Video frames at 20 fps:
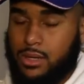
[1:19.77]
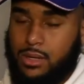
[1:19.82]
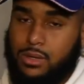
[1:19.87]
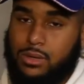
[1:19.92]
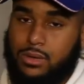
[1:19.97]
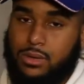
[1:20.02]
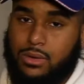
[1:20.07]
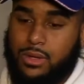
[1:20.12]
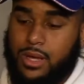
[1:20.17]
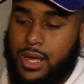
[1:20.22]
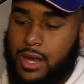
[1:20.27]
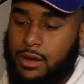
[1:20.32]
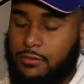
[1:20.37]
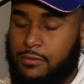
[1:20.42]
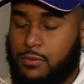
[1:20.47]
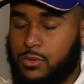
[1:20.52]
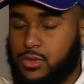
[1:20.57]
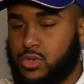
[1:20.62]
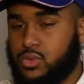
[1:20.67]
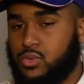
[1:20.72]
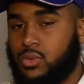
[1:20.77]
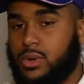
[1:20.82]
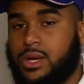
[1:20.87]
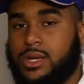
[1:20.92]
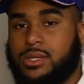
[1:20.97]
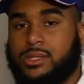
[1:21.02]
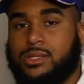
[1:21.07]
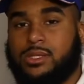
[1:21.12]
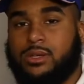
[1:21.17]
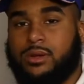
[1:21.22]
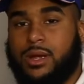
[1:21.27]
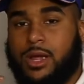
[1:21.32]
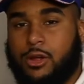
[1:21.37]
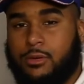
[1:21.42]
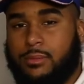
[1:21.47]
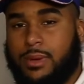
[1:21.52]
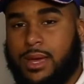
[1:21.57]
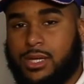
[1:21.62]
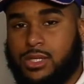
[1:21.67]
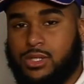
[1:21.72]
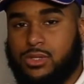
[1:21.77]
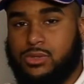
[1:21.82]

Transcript: you know, the Air Force Ones, your Air Max